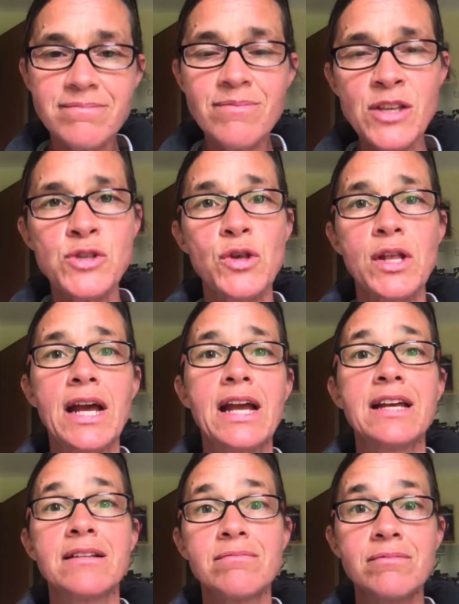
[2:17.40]
so that I
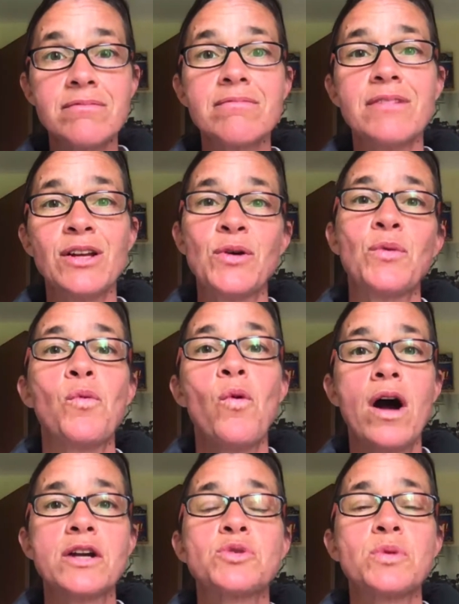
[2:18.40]
can
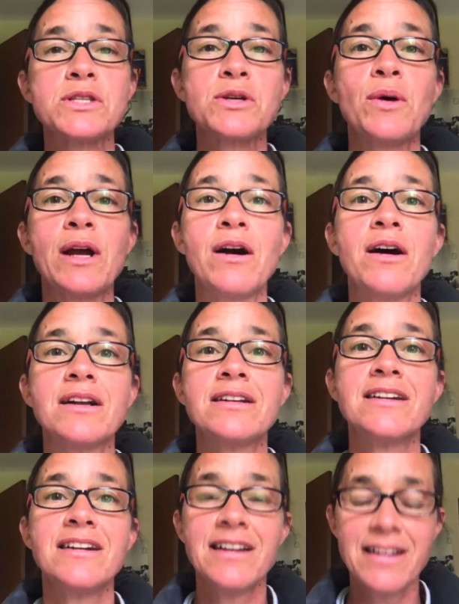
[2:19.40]
watch what's going
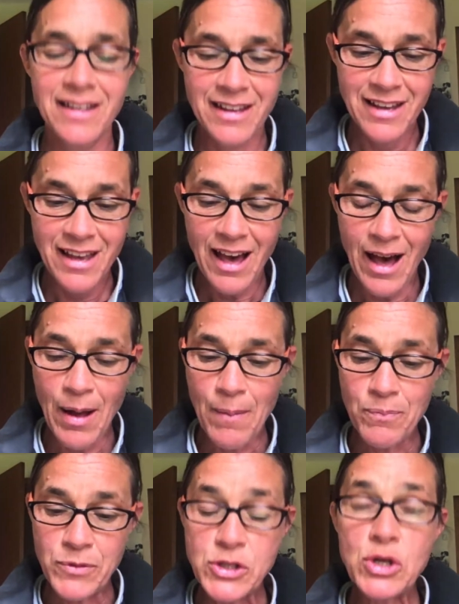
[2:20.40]

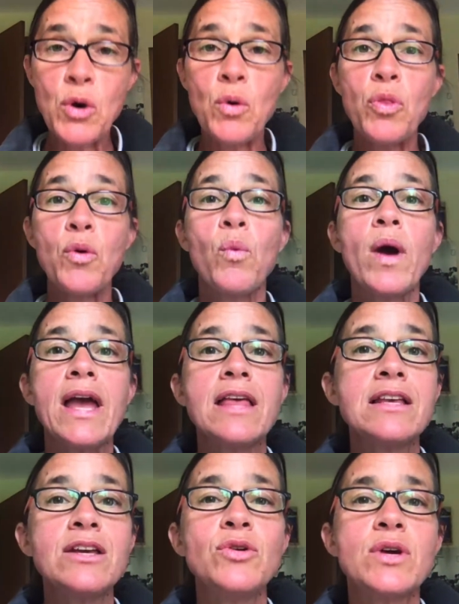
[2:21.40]
on. So the way
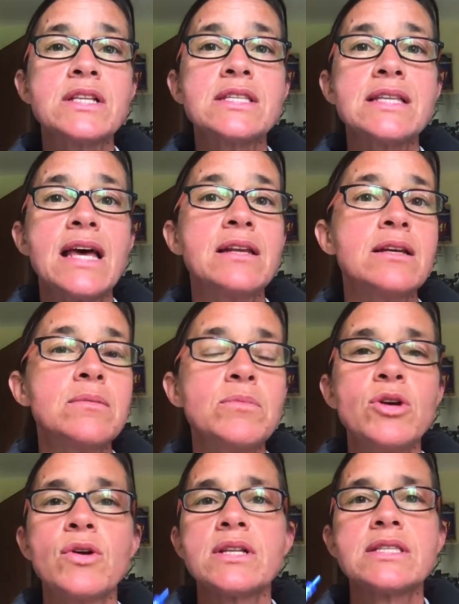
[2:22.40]
that you can send
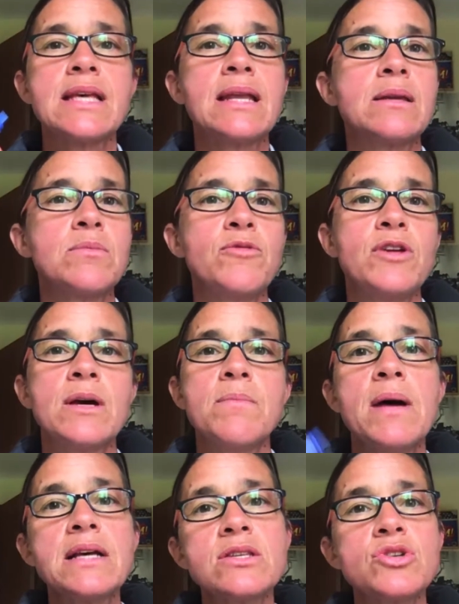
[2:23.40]
them via
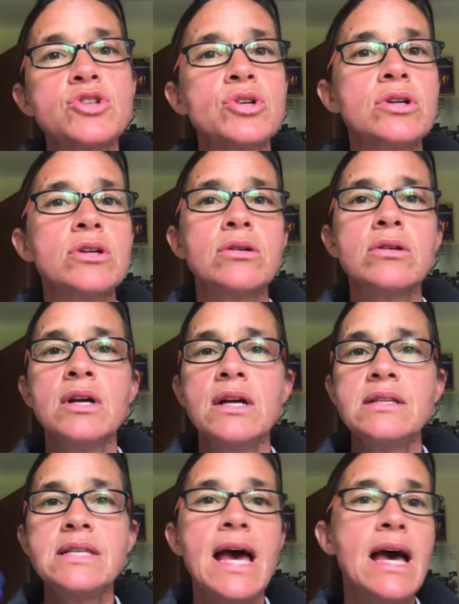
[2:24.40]
Messenger,
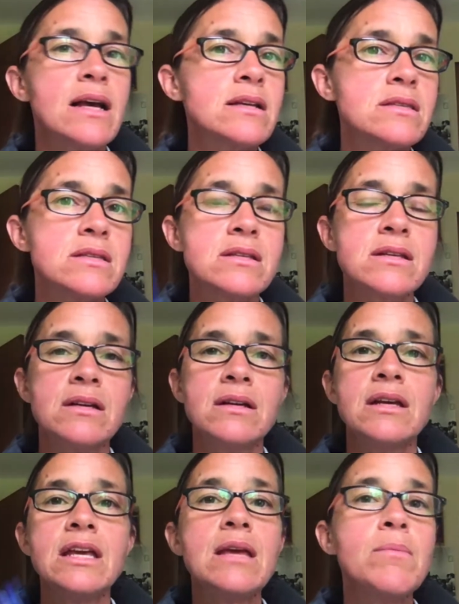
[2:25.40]
text,
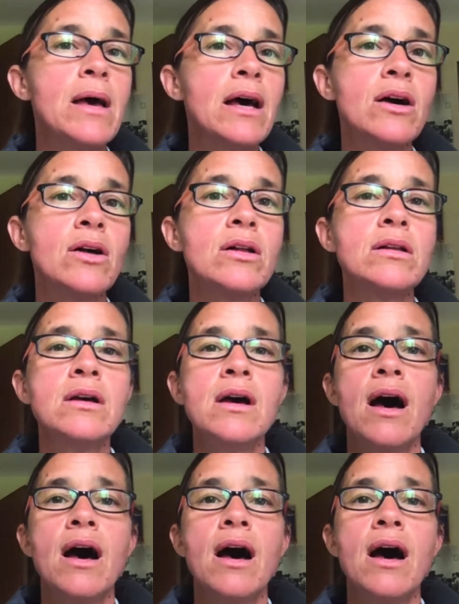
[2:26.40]
email.